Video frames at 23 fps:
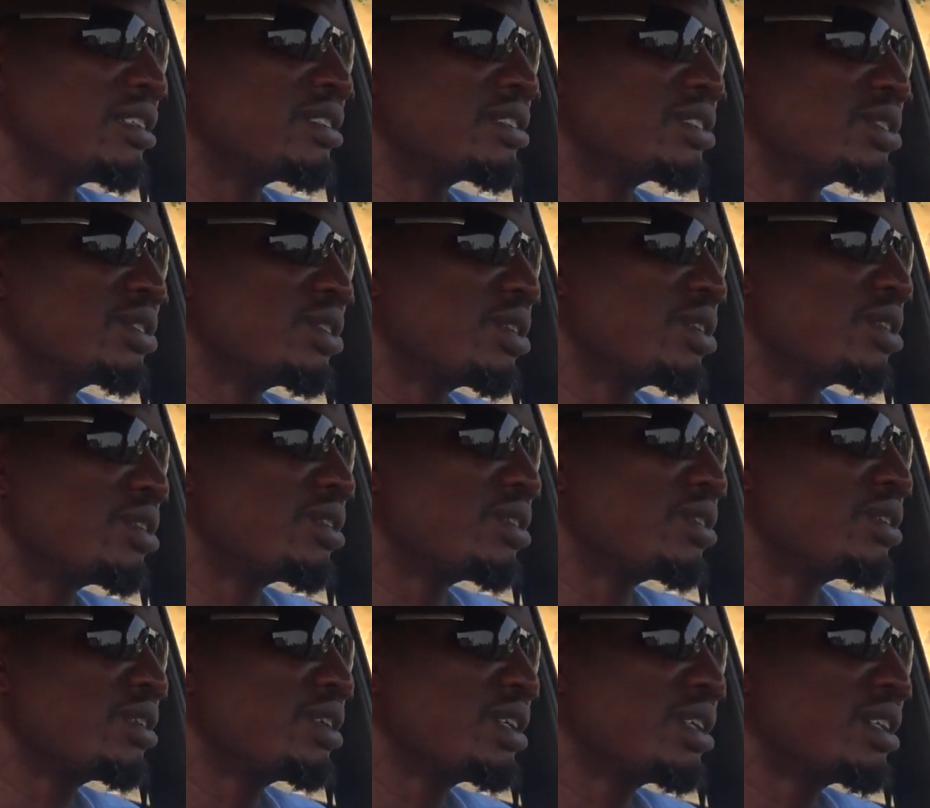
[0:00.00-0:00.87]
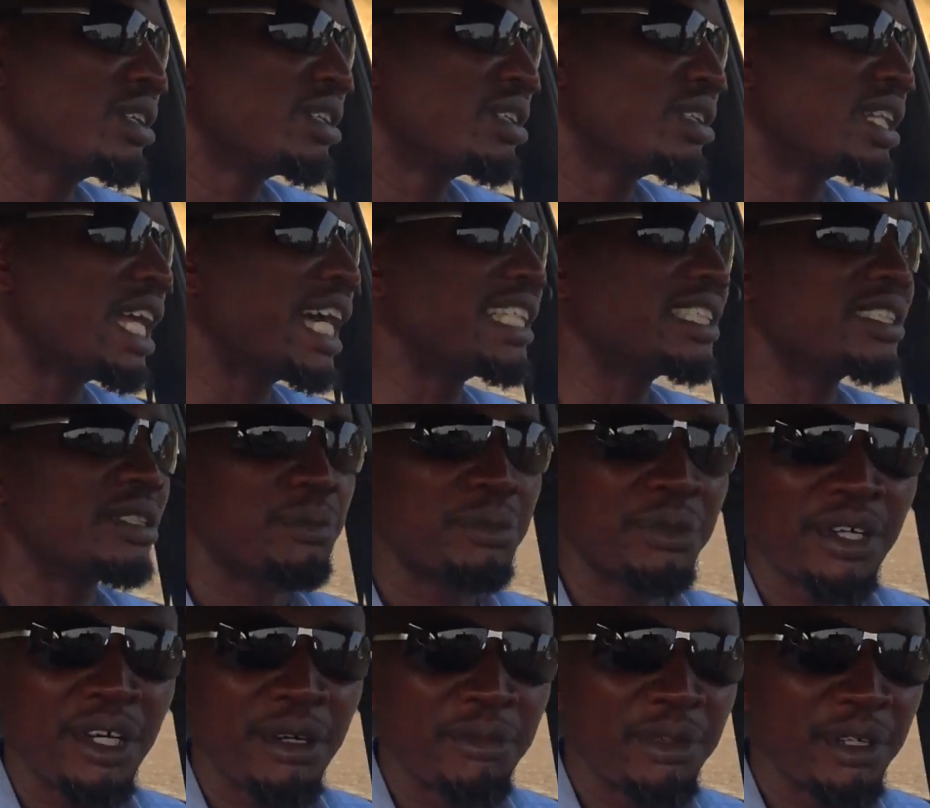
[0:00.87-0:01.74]
So that's the
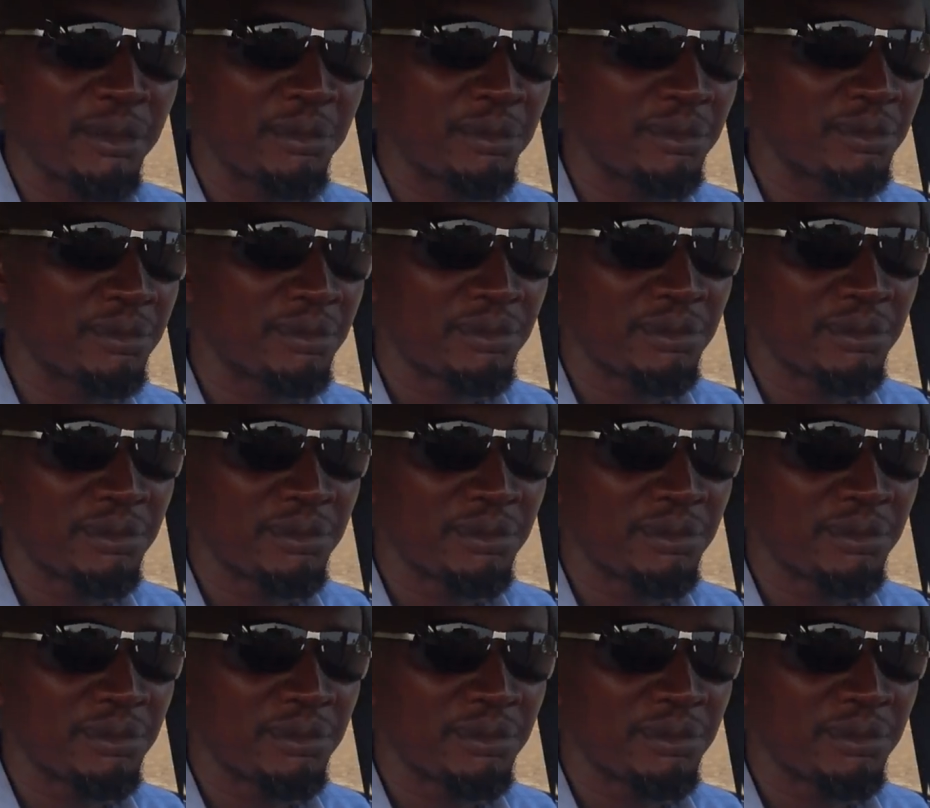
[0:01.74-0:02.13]
problem.